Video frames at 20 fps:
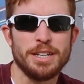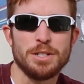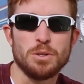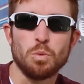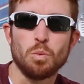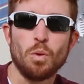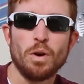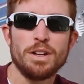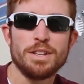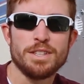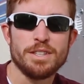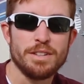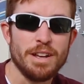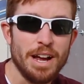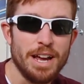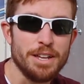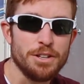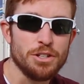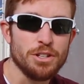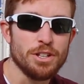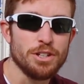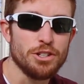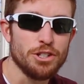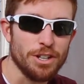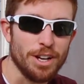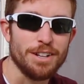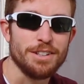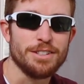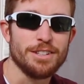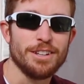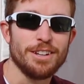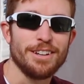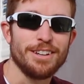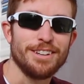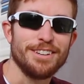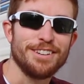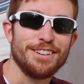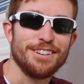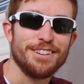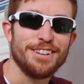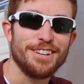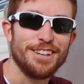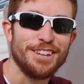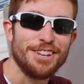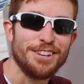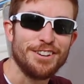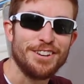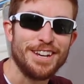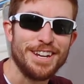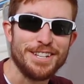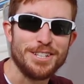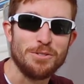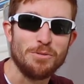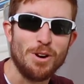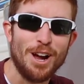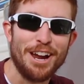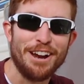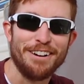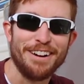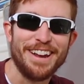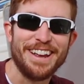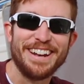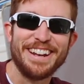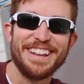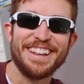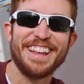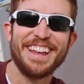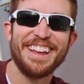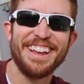is what size shunt you need to wire in.